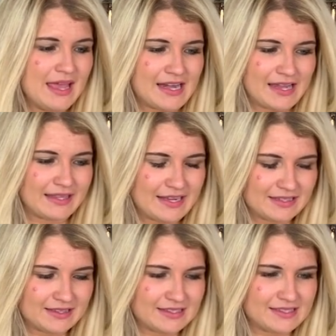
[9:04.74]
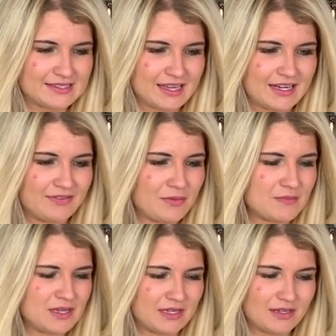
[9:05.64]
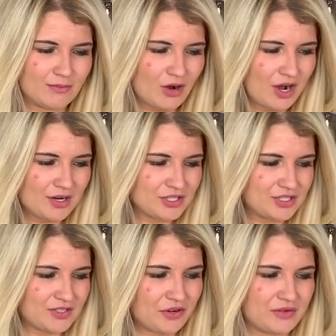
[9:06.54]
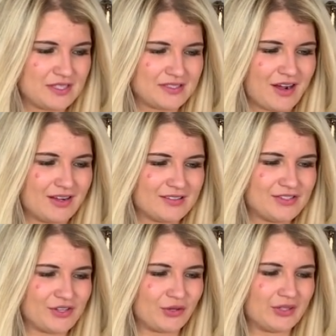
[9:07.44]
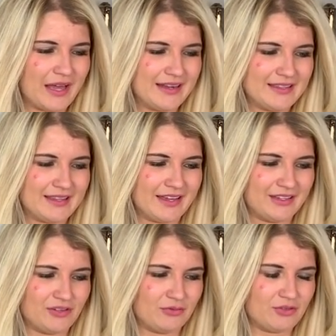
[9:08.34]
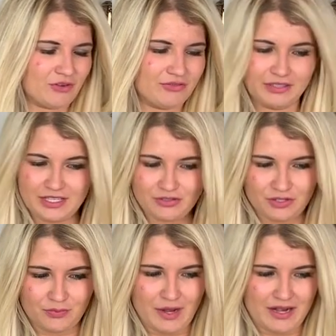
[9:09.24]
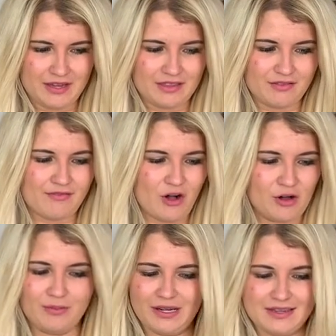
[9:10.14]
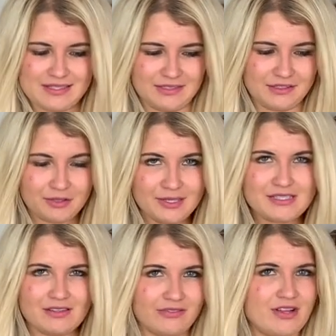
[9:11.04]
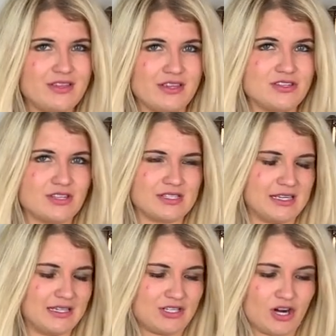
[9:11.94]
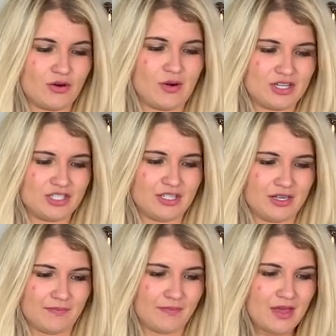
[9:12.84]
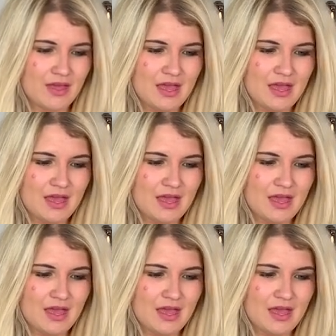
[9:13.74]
And I like that this is kind of a medium wash, so it's not so light that you don't feel like you could wear it in the fall, but it is a little bit different than just like a dark wash denim.